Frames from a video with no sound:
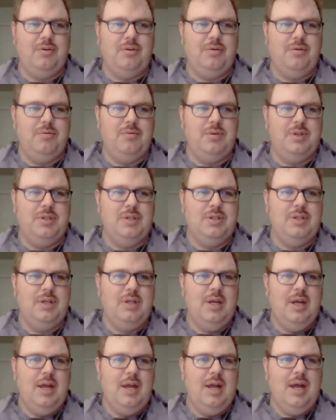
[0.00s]
who is
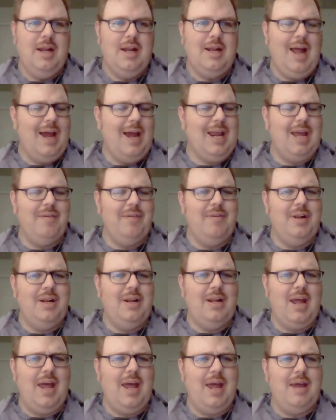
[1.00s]
not given a
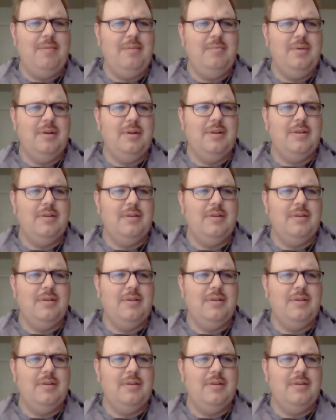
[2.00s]
name.